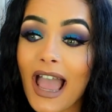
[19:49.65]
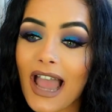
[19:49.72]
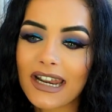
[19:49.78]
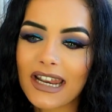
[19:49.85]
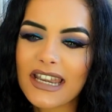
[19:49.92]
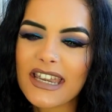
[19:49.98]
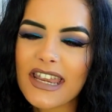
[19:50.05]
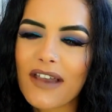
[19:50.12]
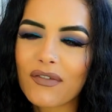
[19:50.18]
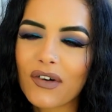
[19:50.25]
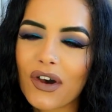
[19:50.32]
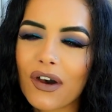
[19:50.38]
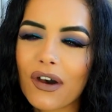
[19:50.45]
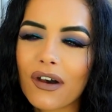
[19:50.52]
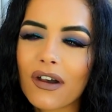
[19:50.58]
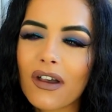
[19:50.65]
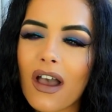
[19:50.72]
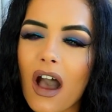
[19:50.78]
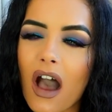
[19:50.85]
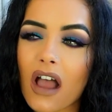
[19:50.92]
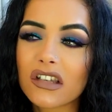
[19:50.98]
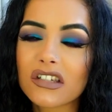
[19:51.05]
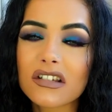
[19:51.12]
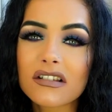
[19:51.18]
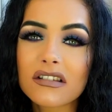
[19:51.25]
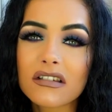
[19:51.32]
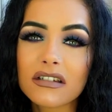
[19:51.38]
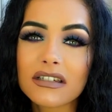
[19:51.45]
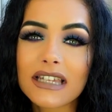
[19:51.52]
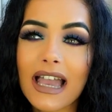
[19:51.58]
And I never
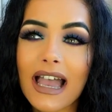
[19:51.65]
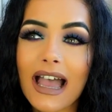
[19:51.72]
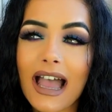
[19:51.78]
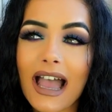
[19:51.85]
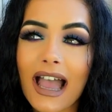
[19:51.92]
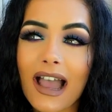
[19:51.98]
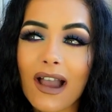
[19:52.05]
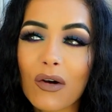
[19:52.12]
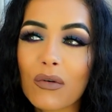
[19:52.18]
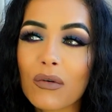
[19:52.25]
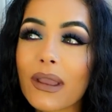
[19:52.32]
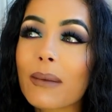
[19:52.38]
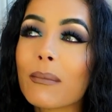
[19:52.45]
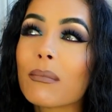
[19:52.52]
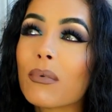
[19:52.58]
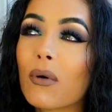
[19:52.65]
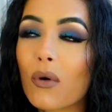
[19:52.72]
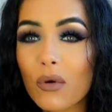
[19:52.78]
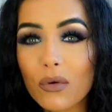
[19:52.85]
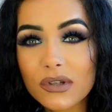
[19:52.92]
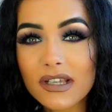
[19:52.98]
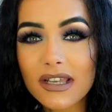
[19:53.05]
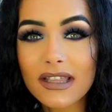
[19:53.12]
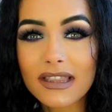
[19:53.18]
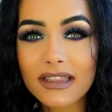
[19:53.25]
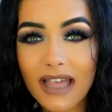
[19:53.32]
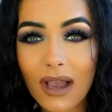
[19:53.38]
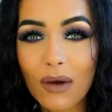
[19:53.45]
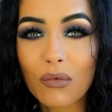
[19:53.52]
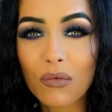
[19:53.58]
understood how important
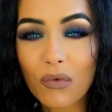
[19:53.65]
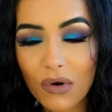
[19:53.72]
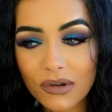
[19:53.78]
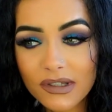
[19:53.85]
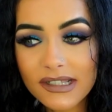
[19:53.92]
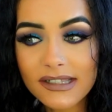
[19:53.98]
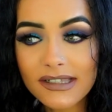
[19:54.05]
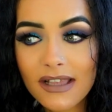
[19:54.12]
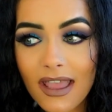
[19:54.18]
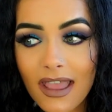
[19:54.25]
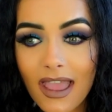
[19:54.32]
that was